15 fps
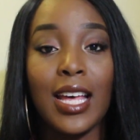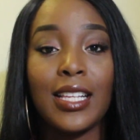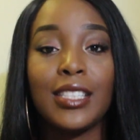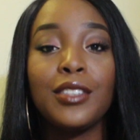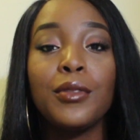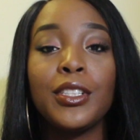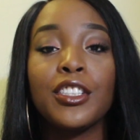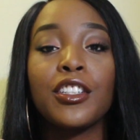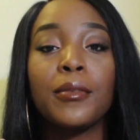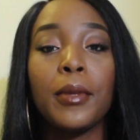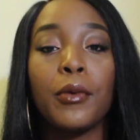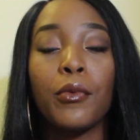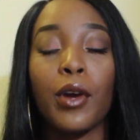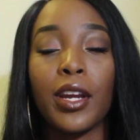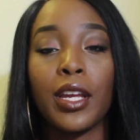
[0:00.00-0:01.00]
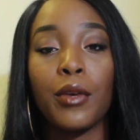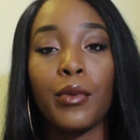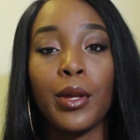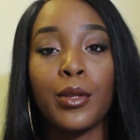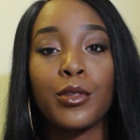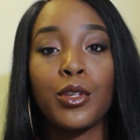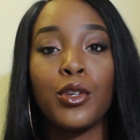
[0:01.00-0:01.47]
This is what you're going to be working
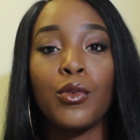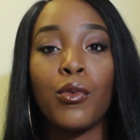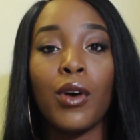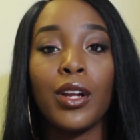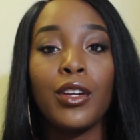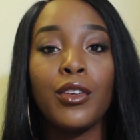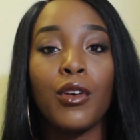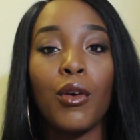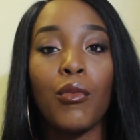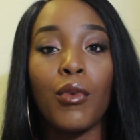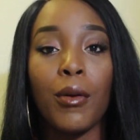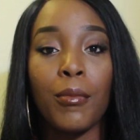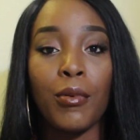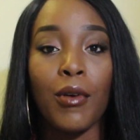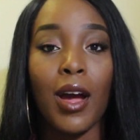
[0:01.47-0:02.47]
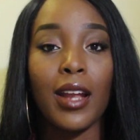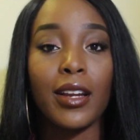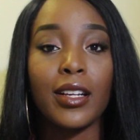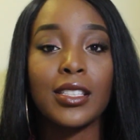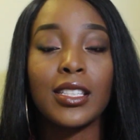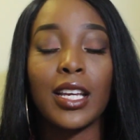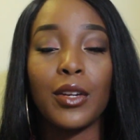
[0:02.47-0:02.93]
with, so you want to know what
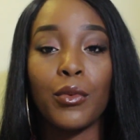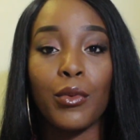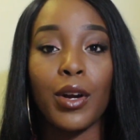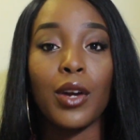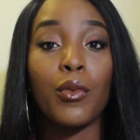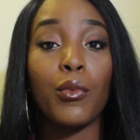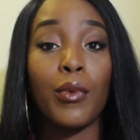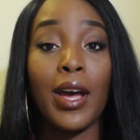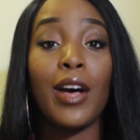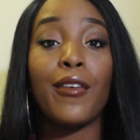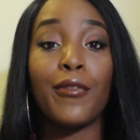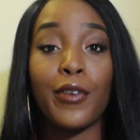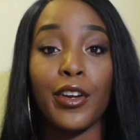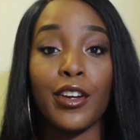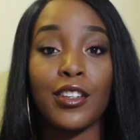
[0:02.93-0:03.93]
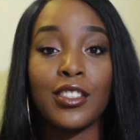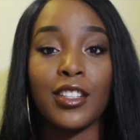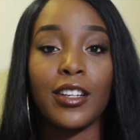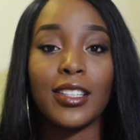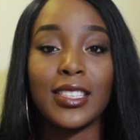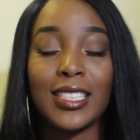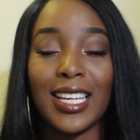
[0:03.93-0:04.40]
products can work well for your
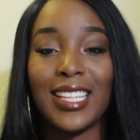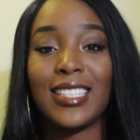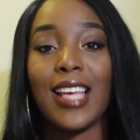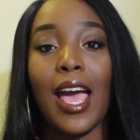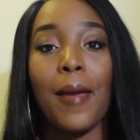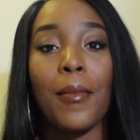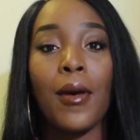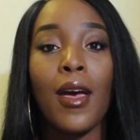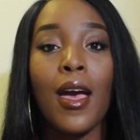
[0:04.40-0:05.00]
certain skin type.